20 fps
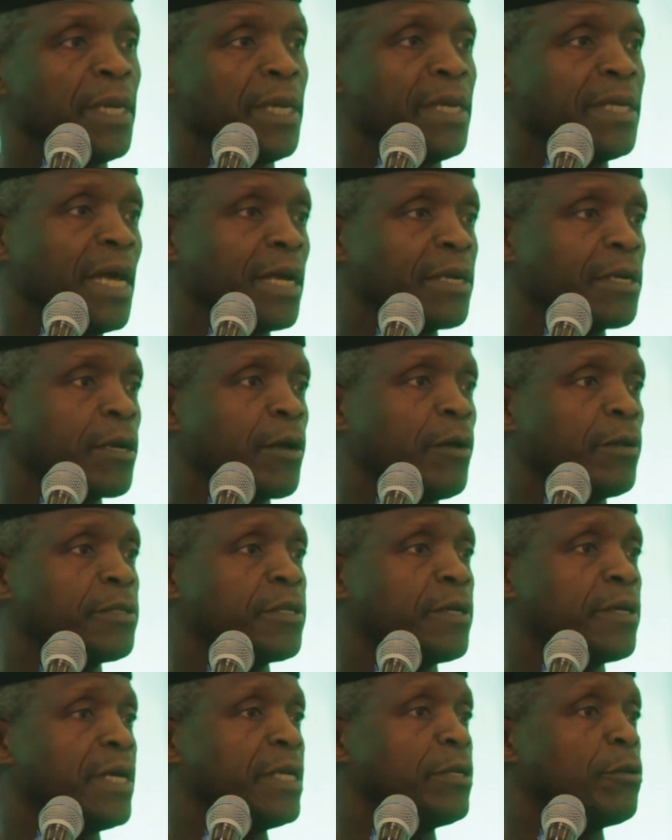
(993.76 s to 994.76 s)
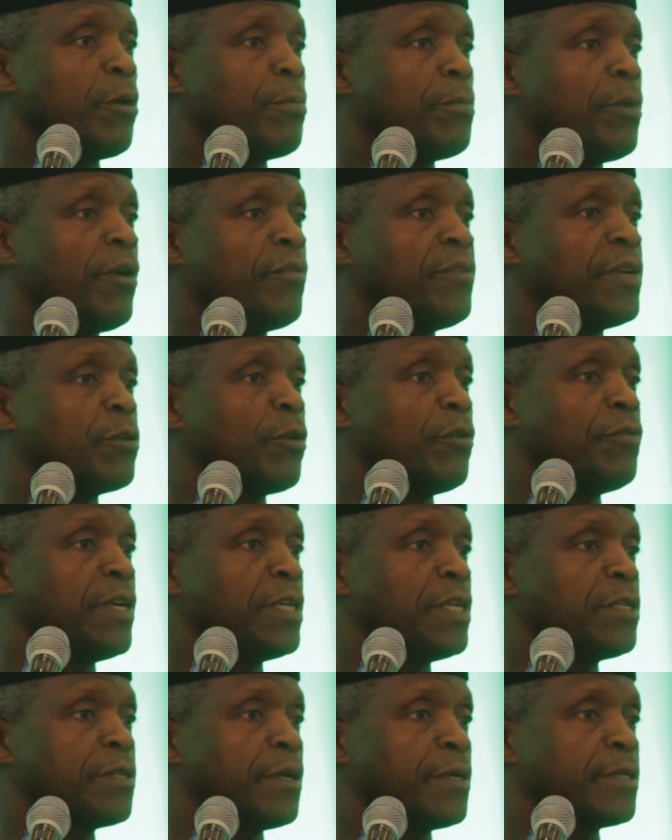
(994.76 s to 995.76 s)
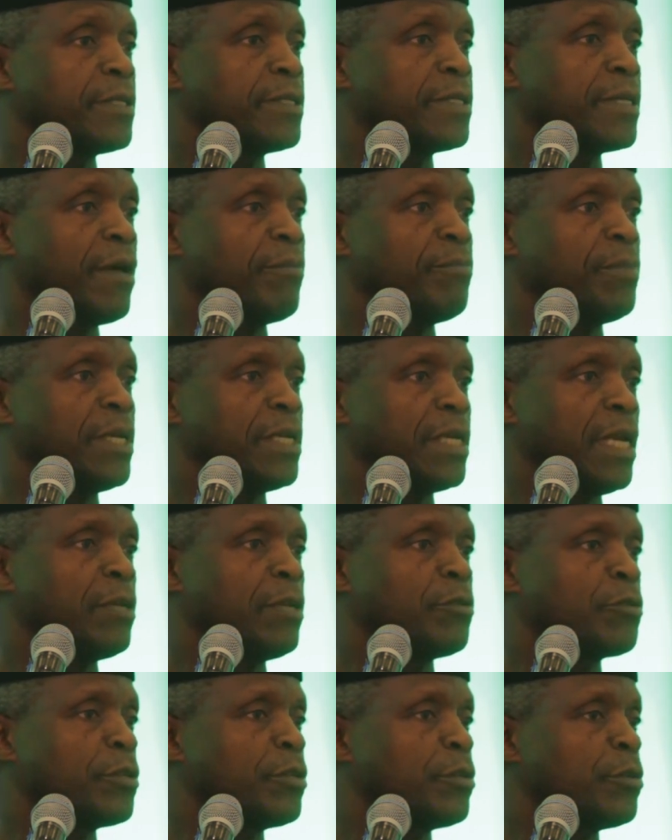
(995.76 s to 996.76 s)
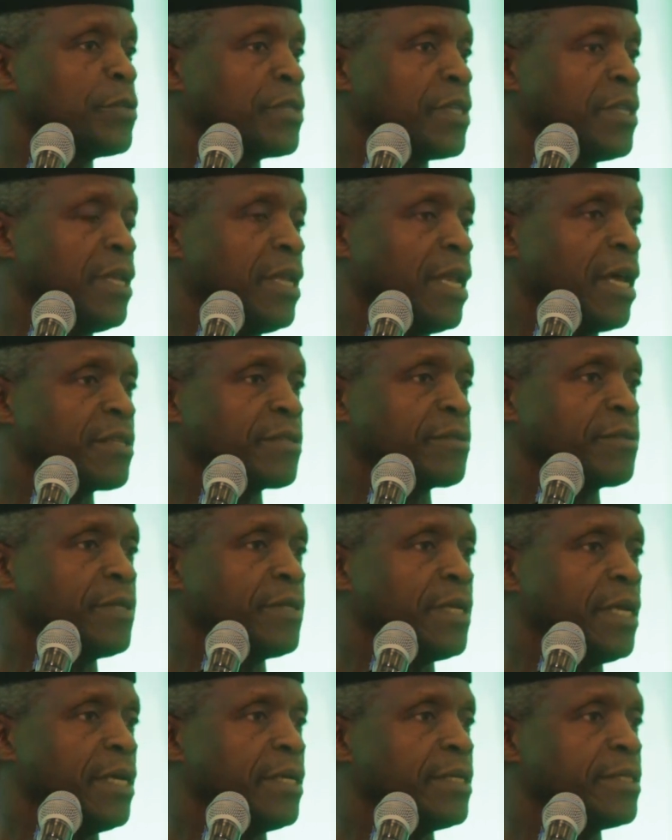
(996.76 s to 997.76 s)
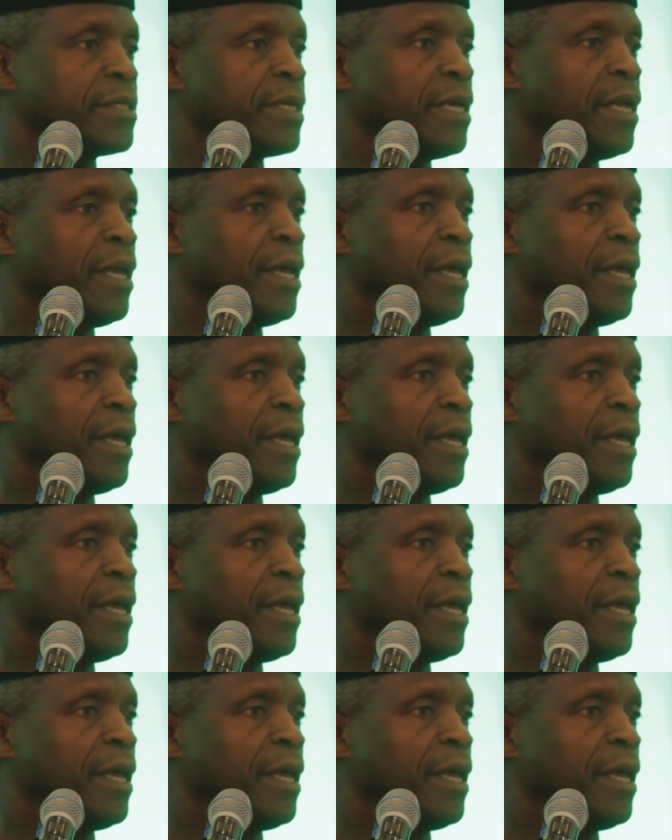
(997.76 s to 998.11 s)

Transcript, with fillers: In agriculture, a number of innovations have been introduced in the last 3 years,